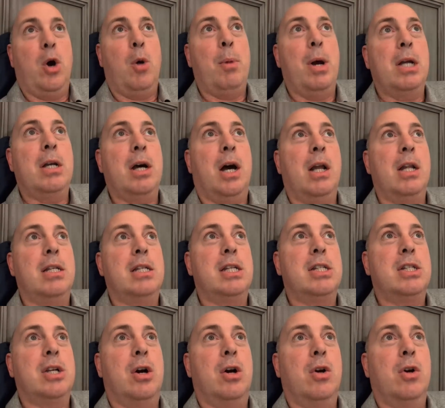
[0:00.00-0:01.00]
oh my God, is
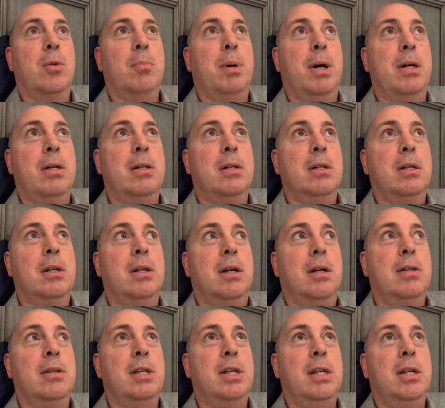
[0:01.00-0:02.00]
this the Hunter Biden
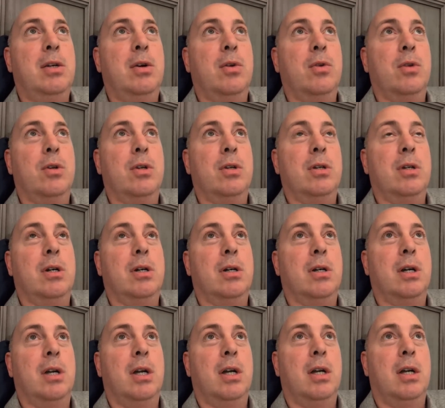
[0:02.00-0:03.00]
thing or the
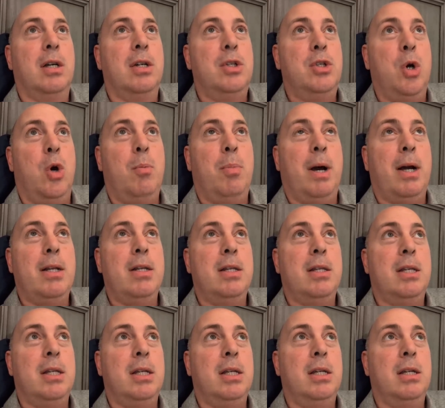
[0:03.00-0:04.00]
Joe Biden
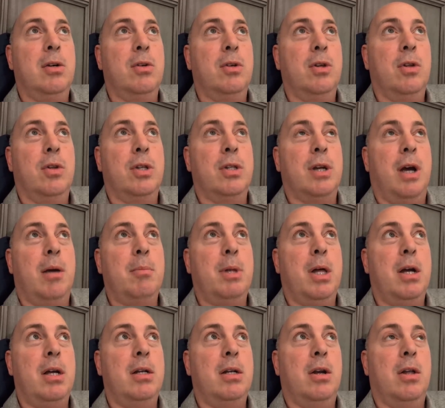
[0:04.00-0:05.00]
thing or, the
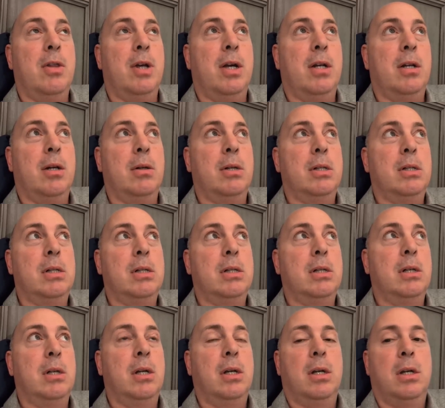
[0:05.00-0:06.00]
timeline and all that? And I'm
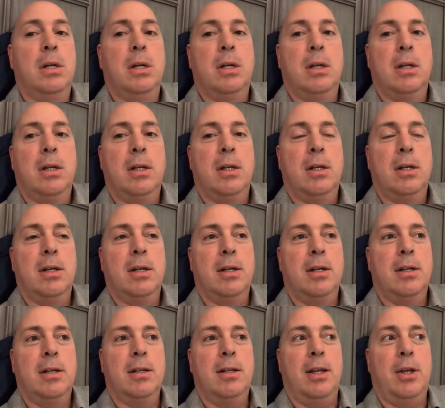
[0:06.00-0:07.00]

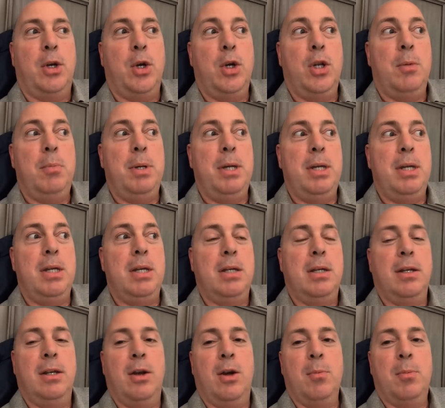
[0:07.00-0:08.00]
like, could it
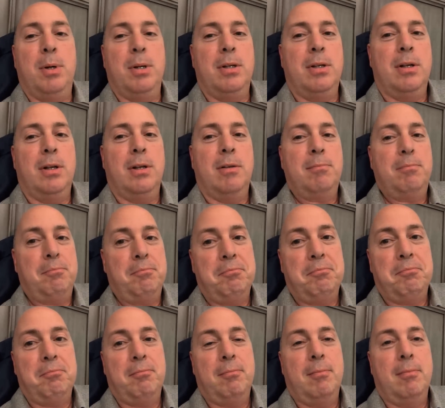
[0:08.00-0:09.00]
be, but
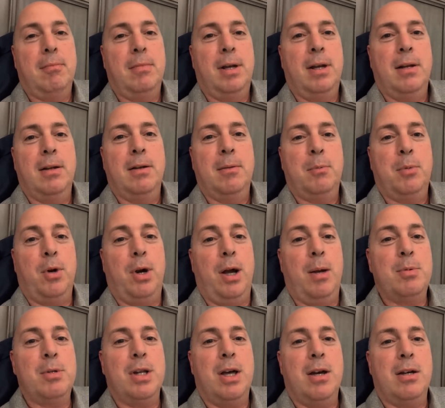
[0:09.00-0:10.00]

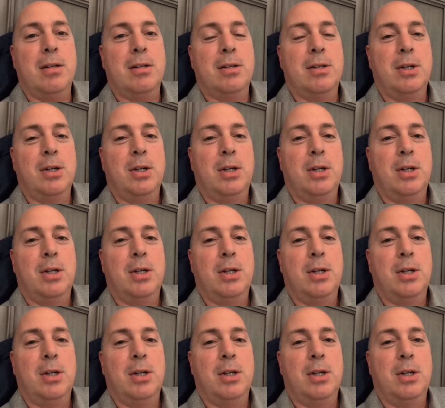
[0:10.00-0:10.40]
perhaps not.